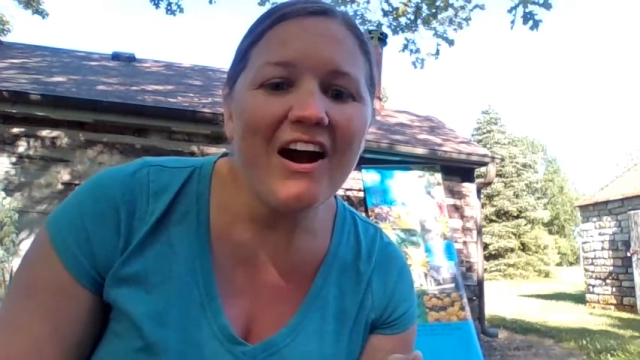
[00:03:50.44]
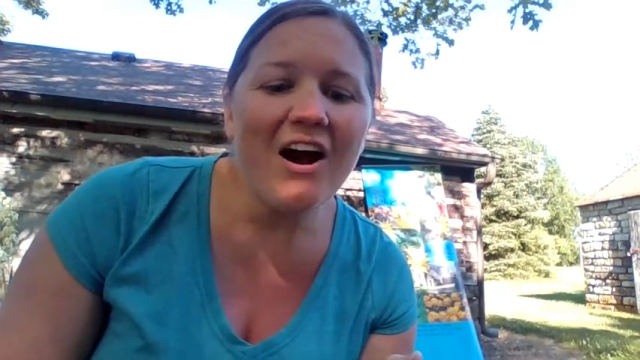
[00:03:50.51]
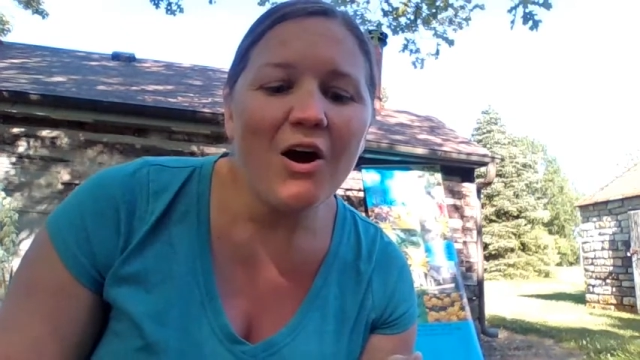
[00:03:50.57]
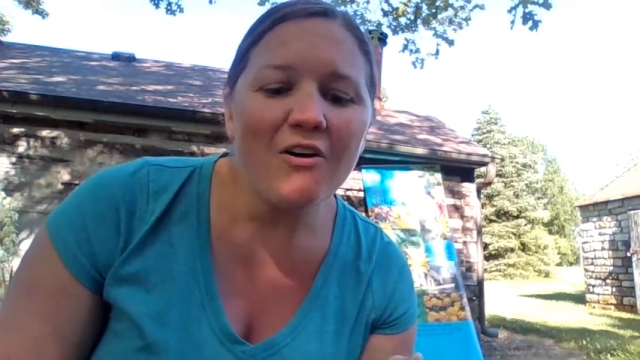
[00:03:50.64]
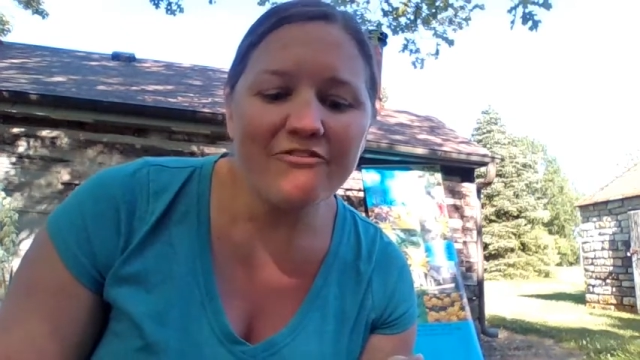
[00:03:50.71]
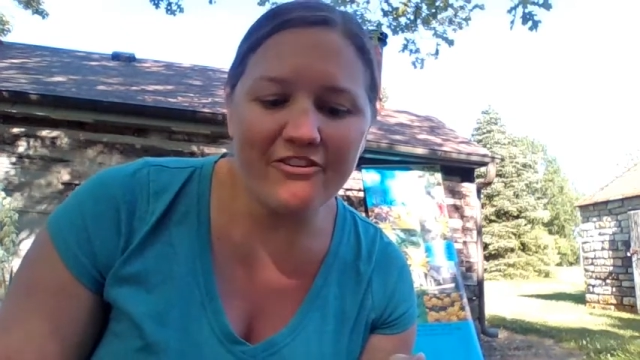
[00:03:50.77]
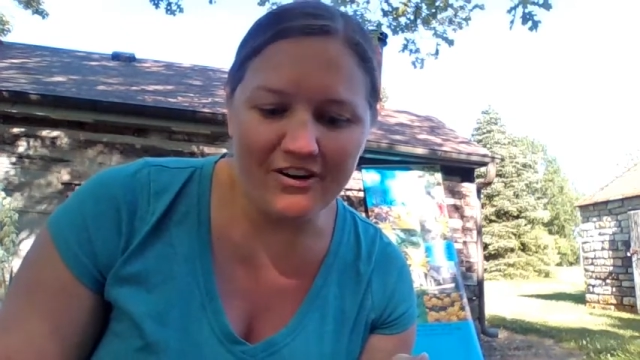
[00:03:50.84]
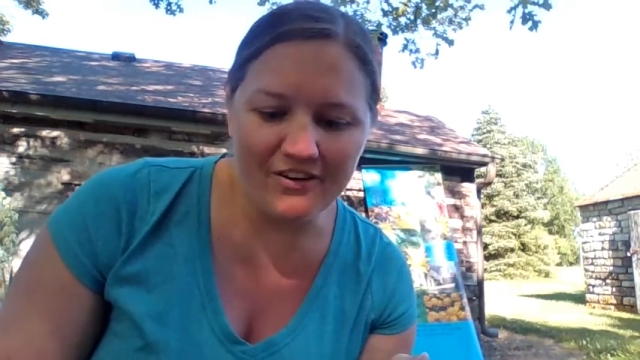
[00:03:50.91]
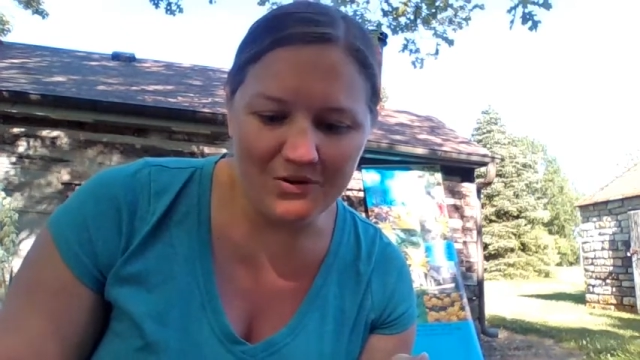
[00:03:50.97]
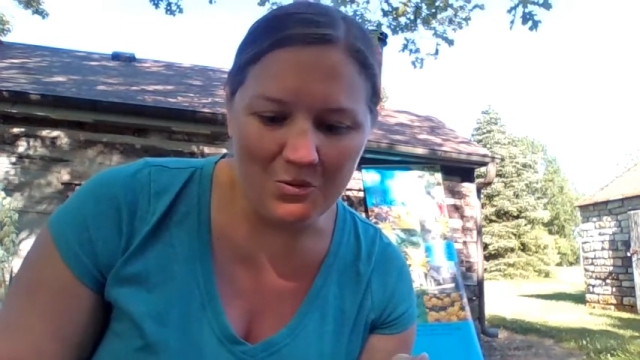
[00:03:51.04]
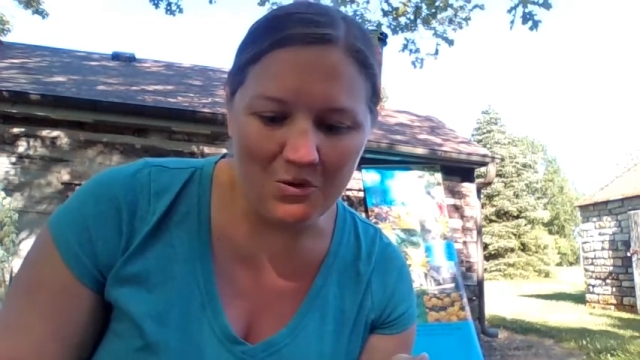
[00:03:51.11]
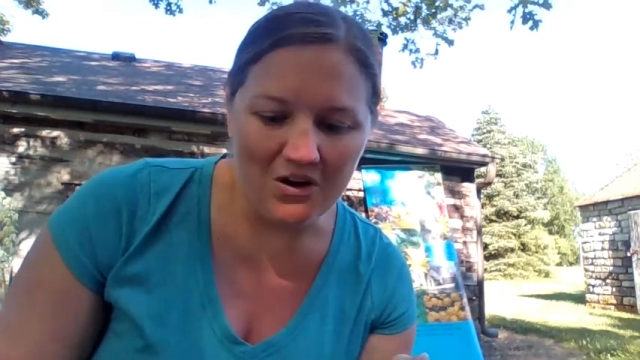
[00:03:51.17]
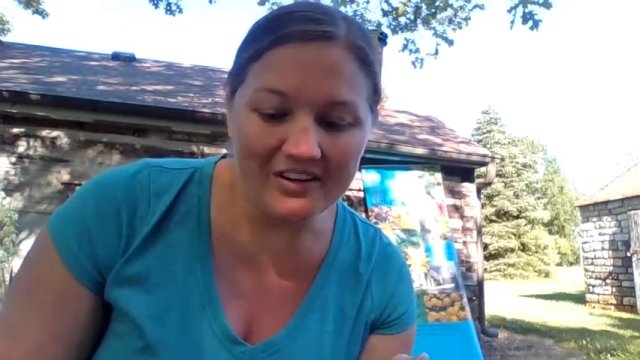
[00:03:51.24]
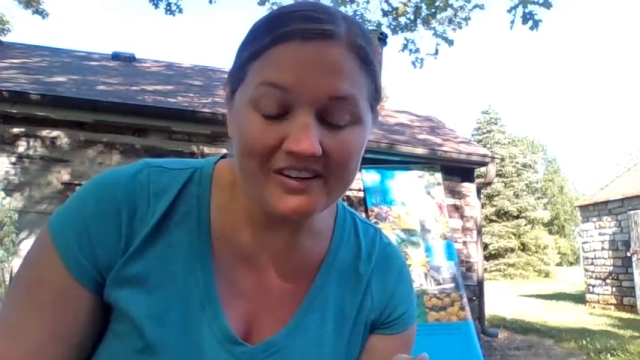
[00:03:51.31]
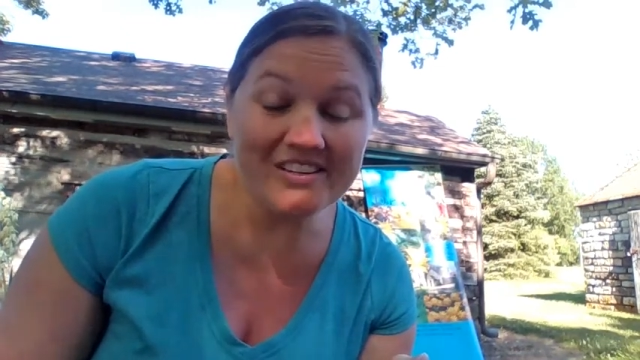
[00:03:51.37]
fairy
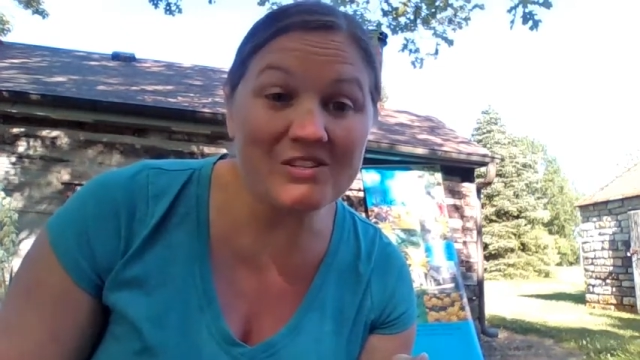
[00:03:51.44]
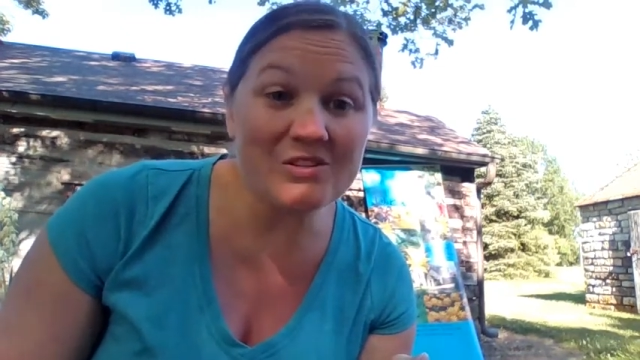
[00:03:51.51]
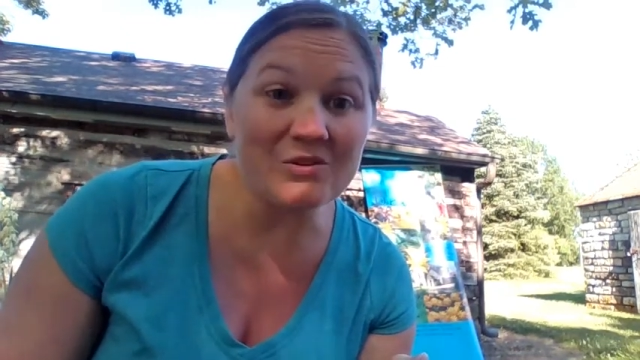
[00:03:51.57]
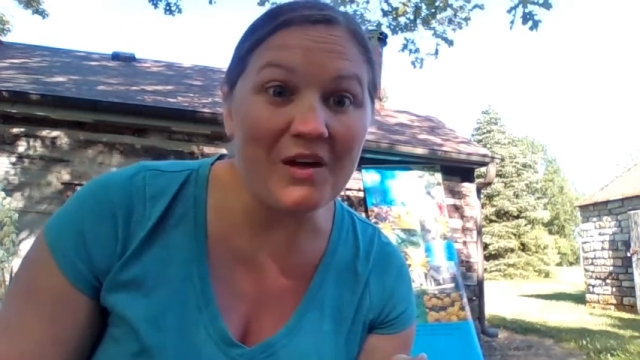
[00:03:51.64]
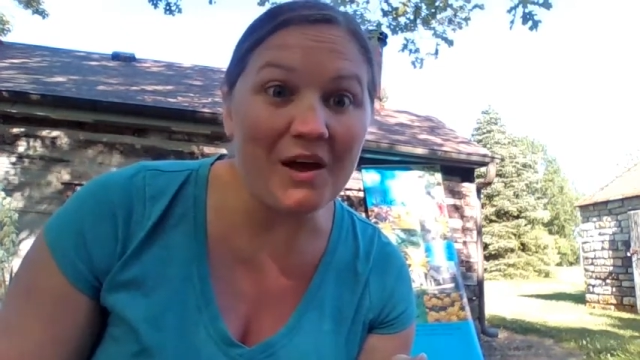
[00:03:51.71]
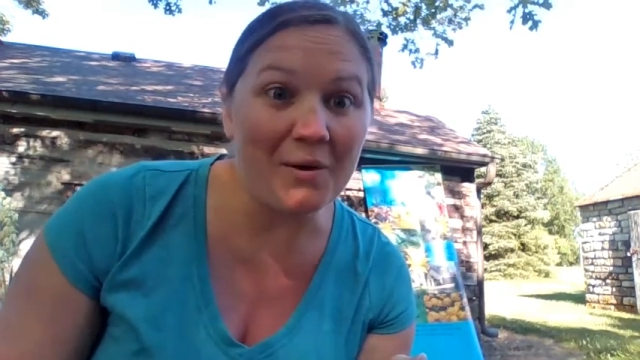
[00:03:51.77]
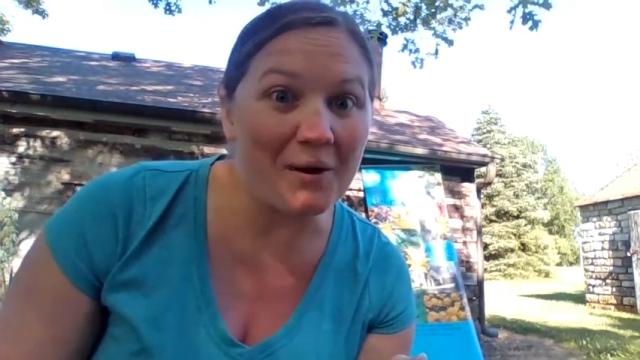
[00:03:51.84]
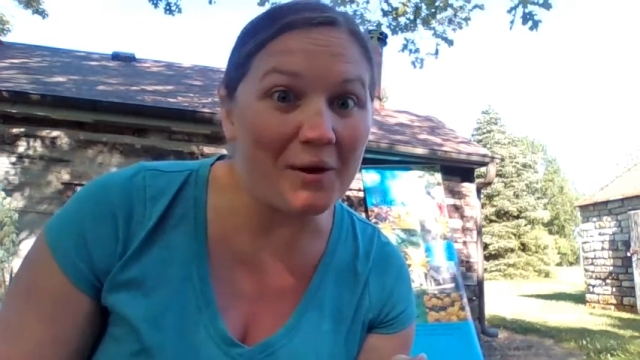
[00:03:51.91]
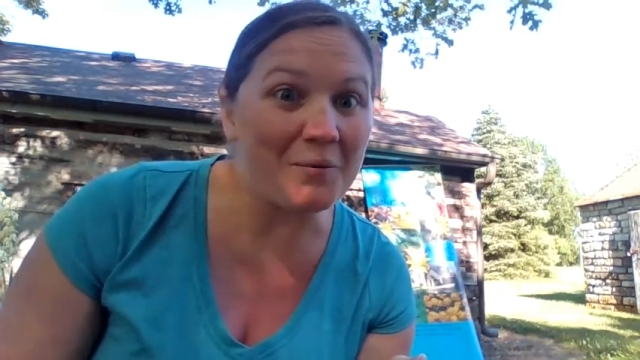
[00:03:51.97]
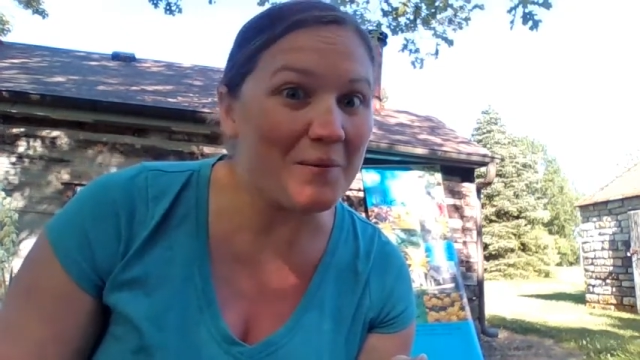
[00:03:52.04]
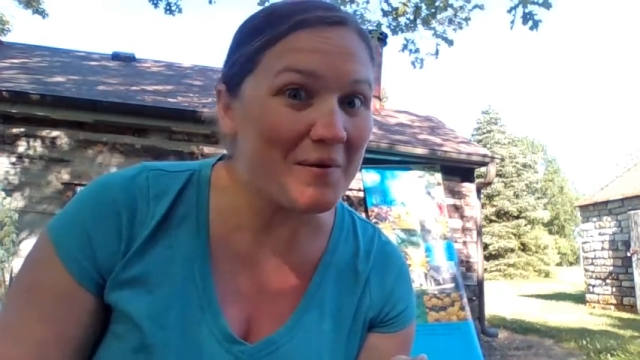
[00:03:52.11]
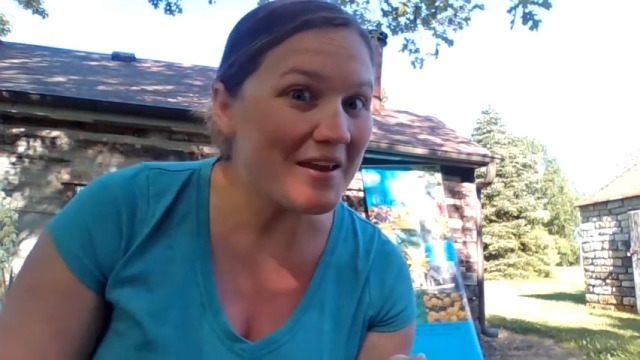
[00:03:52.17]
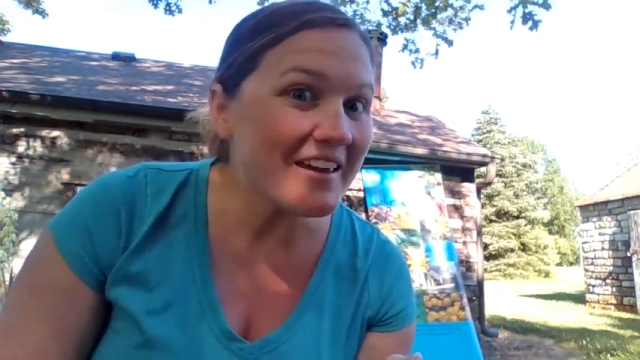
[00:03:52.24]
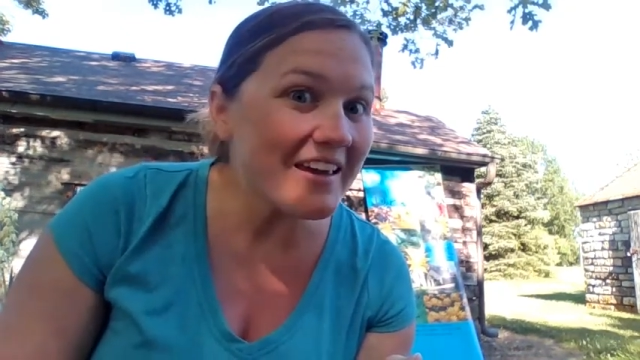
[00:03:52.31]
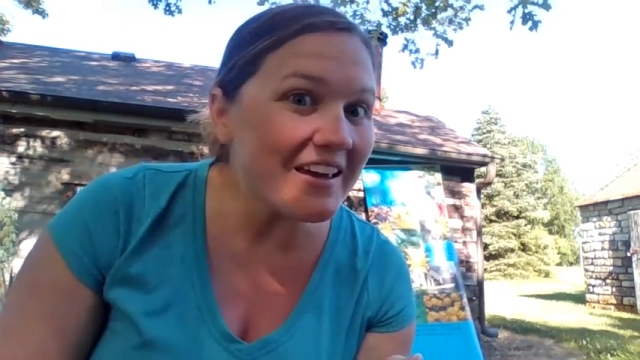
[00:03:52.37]
wand so that way
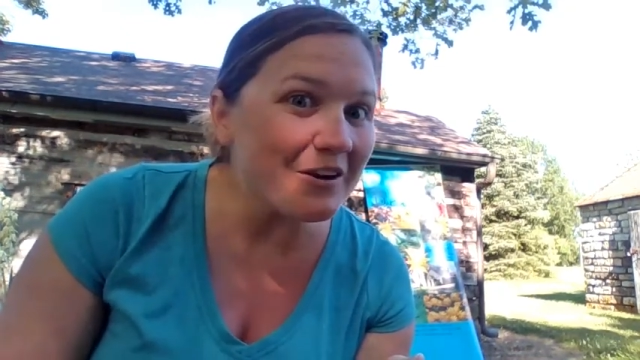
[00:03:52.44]
we can